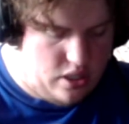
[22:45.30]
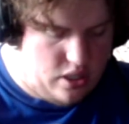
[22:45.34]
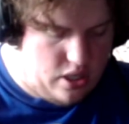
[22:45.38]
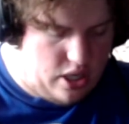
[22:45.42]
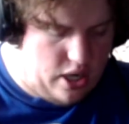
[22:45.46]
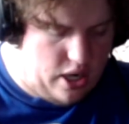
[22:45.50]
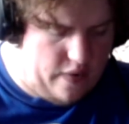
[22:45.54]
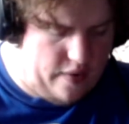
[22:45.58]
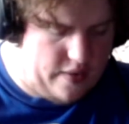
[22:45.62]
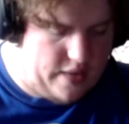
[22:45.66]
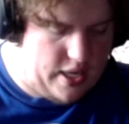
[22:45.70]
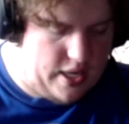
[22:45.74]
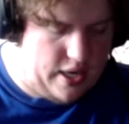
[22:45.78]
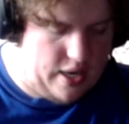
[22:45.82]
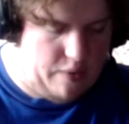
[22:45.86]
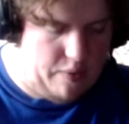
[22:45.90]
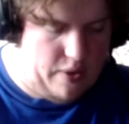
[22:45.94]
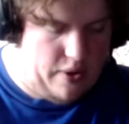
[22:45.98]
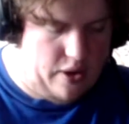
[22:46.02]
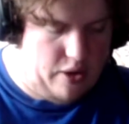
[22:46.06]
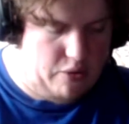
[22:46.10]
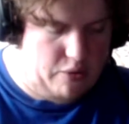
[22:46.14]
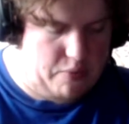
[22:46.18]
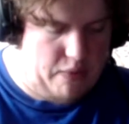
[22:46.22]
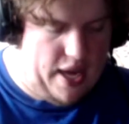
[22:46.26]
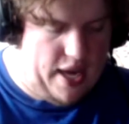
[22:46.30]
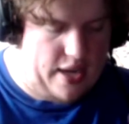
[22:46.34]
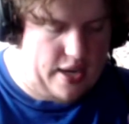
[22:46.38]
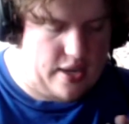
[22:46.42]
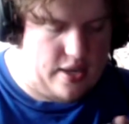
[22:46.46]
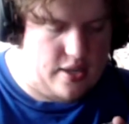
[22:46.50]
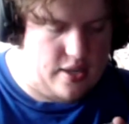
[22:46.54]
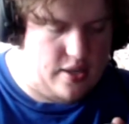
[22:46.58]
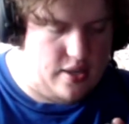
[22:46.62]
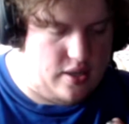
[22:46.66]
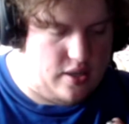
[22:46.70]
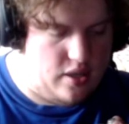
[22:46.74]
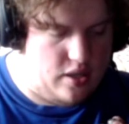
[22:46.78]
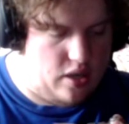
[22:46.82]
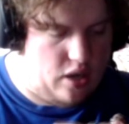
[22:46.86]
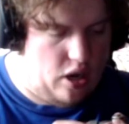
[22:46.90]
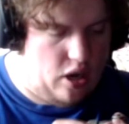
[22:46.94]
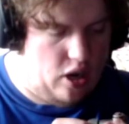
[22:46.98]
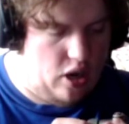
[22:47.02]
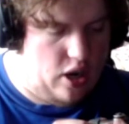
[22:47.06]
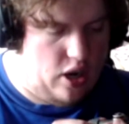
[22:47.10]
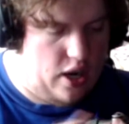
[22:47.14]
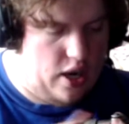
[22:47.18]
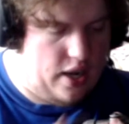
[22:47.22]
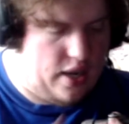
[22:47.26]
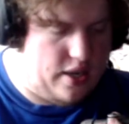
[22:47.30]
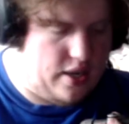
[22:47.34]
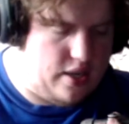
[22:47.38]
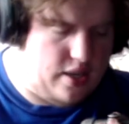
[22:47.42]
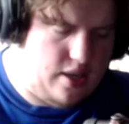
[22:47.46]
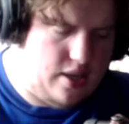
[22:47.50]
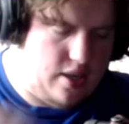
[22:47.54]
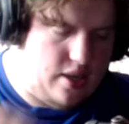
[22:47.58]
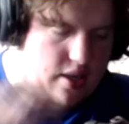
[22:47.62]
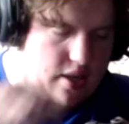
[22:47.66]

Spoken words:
Covertech wheel back on.